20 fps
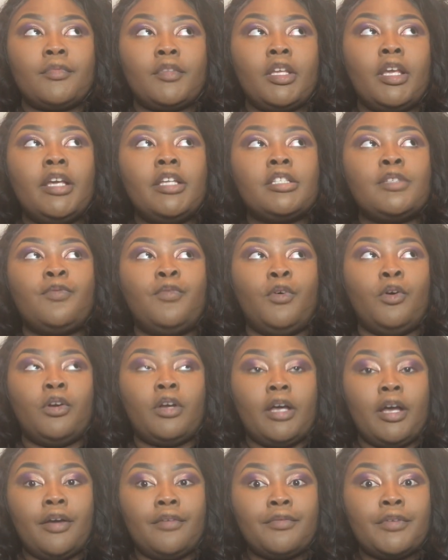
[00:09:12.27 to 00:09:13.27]
it's full
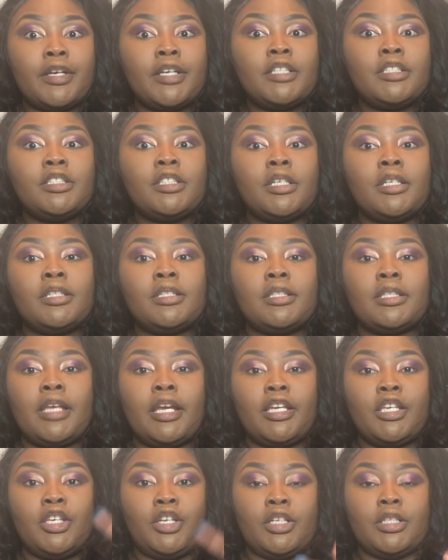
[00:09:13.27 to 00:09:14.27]
coverage. It's
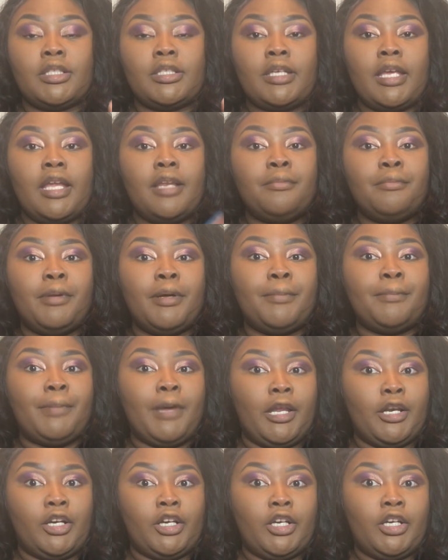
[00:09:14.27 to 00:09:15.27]
like your skin but
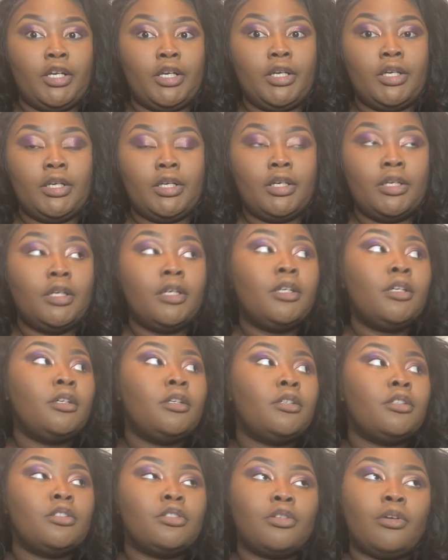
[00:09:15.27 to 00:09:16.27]
better.
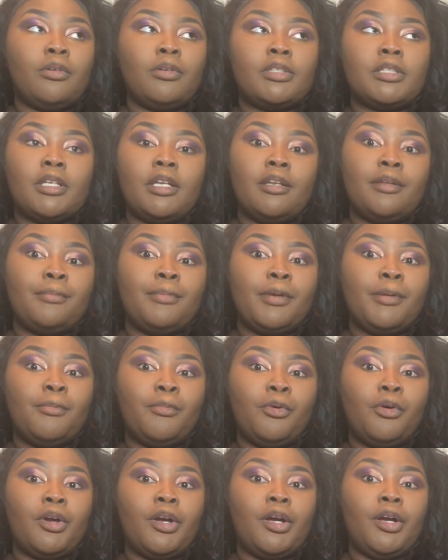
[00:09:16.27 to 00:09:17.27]
So it's gonna be
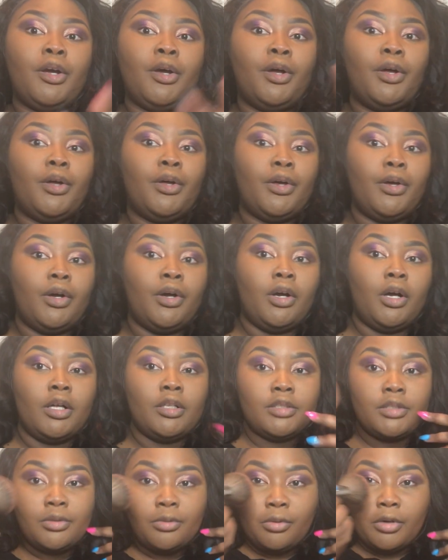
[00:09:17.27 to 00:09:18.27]
more
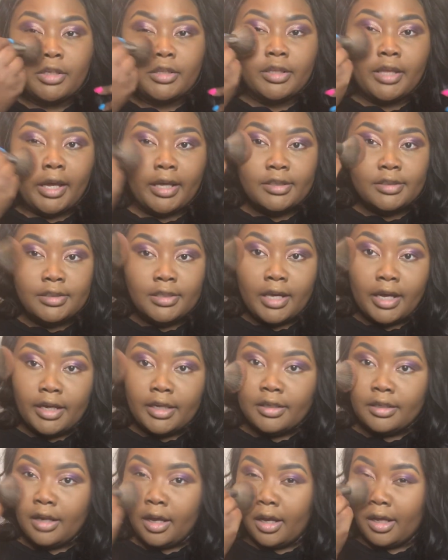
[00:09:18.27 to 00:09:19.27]
on toward that
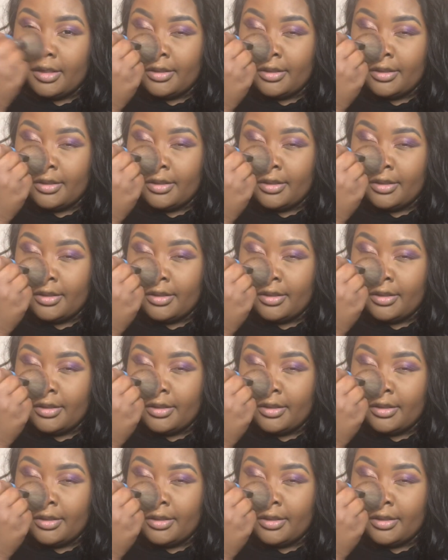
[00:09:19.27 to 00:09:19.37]
side, not